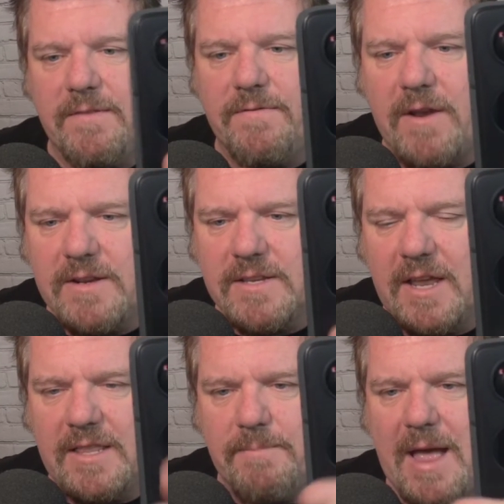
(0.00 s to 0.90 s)
The front
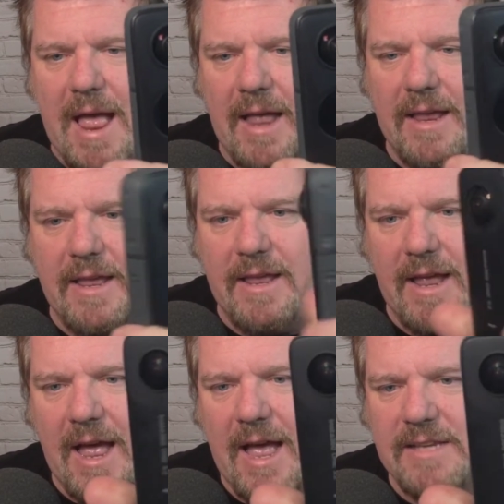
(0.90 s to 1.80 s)
and the back
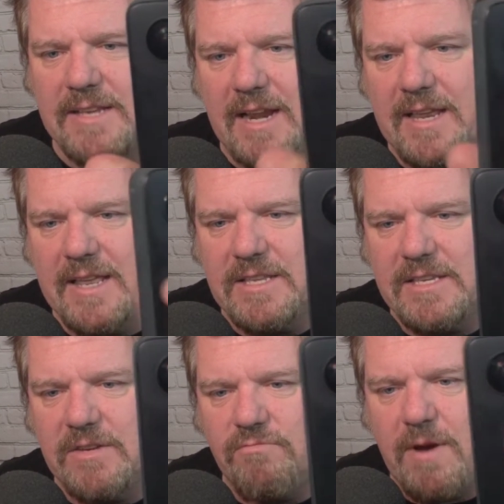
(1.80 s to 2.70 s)
has
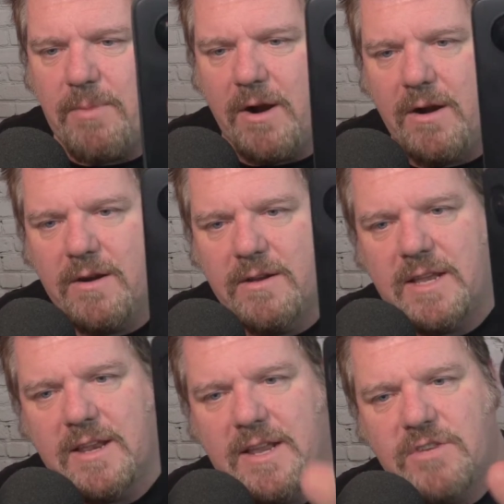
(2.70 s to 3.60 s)
this is rubber. It's
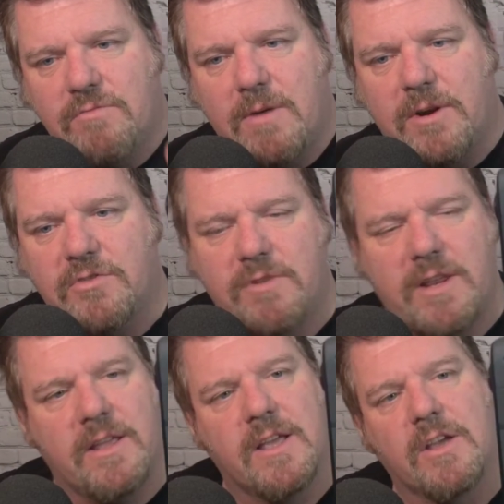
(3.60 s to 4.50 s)
like a nice rubber. It's
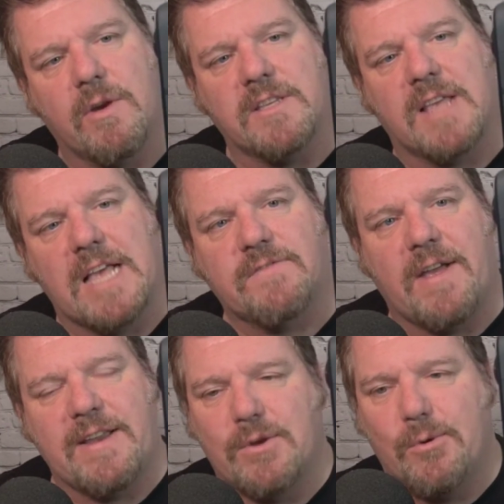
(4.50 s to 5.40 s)
really quite
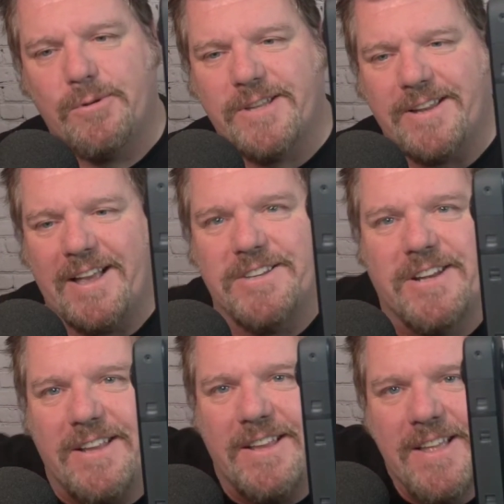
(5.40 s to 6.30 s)
satisfying to hold it.
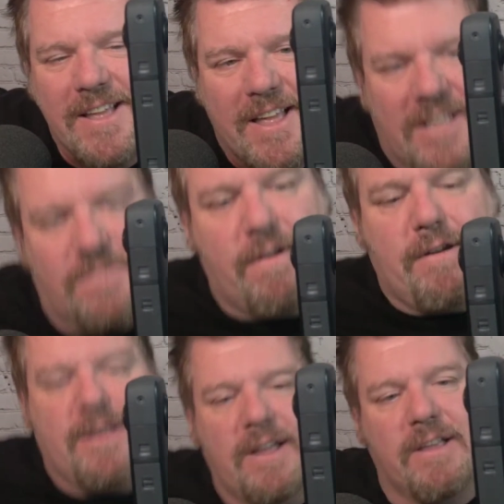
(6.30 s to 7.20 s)
Actually, it's
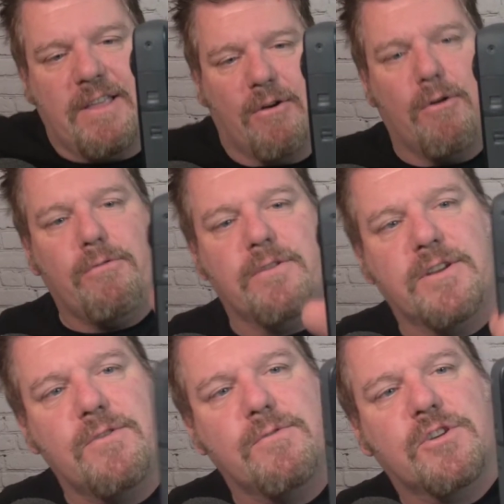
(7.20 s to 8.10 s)
very
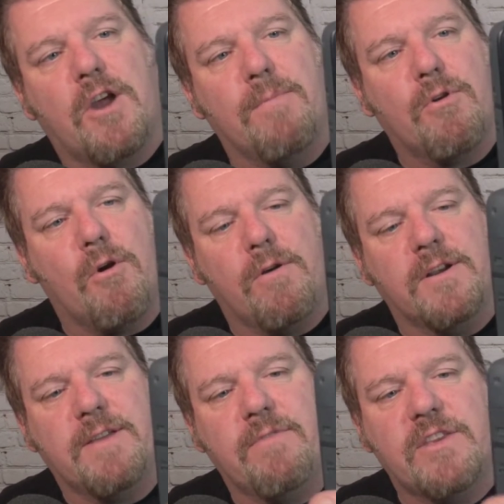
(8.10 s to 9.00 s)
there's no sharp
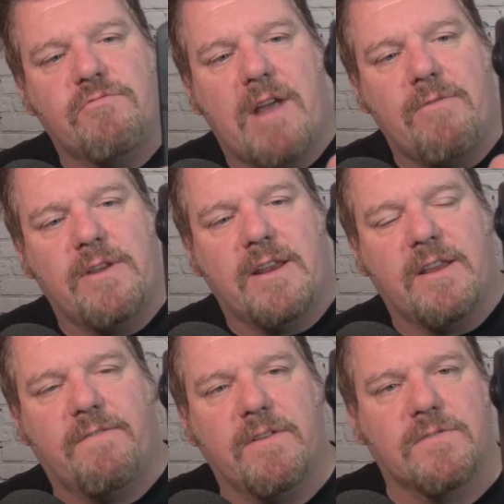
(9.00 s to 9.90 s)
corners. Everything's rounded.
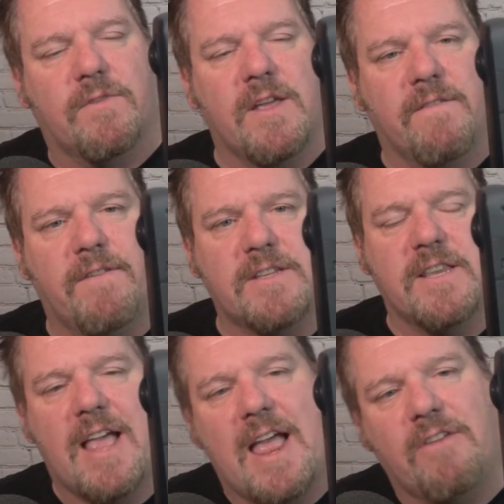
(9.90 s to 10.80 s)
It fits
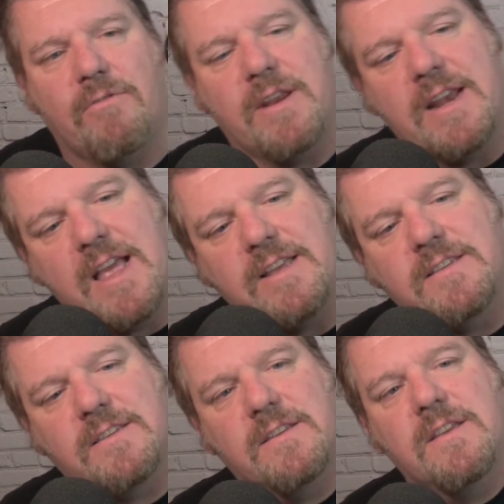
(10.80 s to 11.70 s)
in the hand really
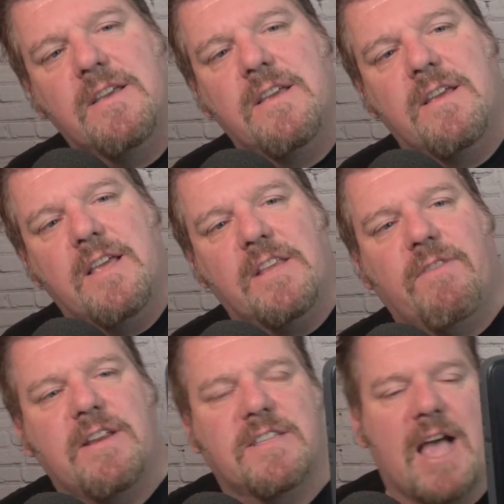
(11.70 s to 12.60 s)
nice. It's
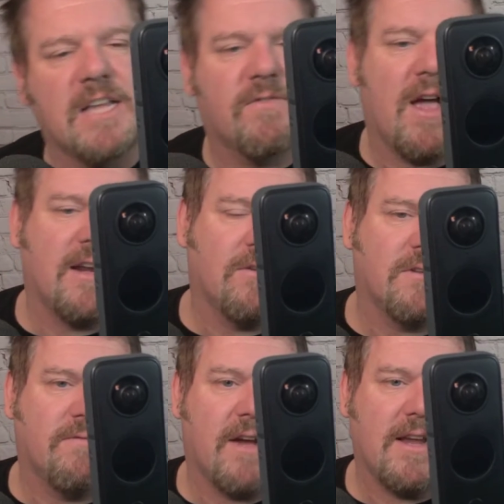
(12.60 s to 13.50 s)
very satisfying little
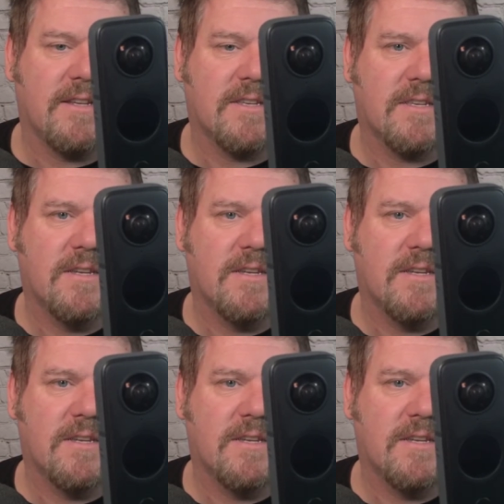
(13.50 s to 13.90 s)
device.